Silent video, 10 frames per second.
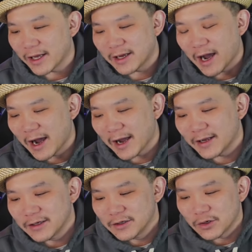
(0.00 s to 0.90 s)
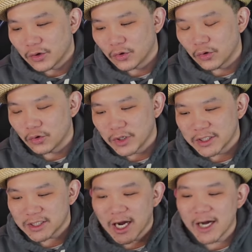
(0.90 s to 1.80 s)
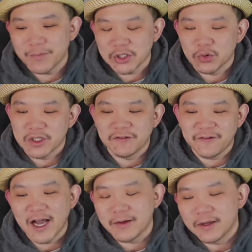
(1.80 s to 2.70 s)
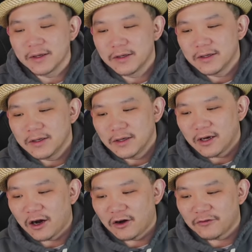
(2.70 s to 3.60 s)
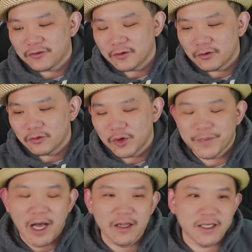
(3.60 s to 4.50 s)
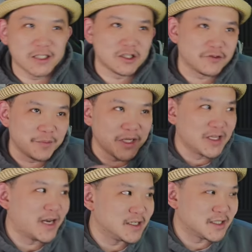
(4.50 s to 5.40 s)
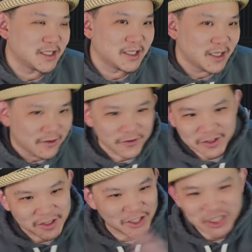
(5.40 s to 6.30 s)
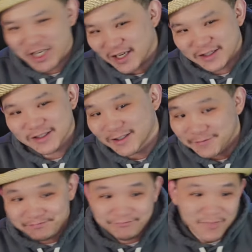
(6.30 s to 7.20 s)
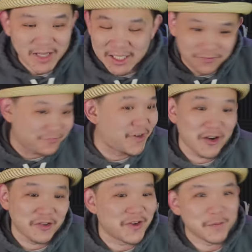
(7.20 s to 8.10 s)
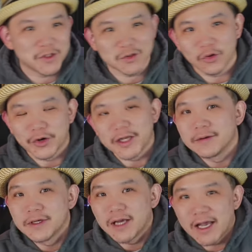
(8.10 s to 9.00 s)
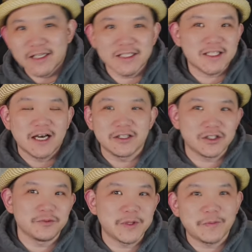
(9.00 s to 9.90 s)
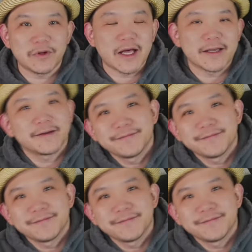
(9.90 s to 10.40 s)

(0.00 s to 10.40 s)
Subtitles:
guy who is caught between the fight of rebellions of the Ming Dynasty versus the Qin Dynasty. That's a very famous story. And it just tells you people like